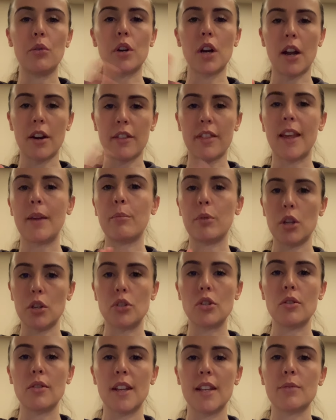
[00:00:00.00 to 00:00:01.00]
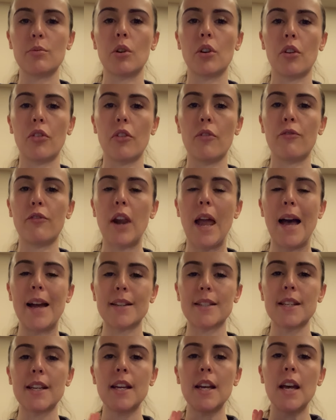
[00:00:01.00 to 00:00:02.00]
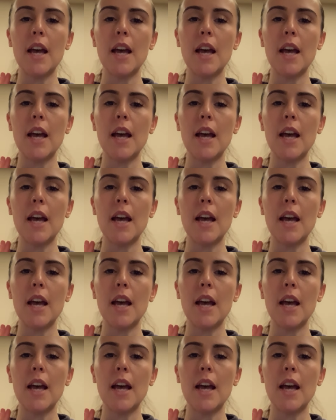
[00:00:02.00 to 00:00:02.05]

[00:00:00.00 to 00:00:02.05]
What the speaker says: kind of thing, but you do this one on the flat,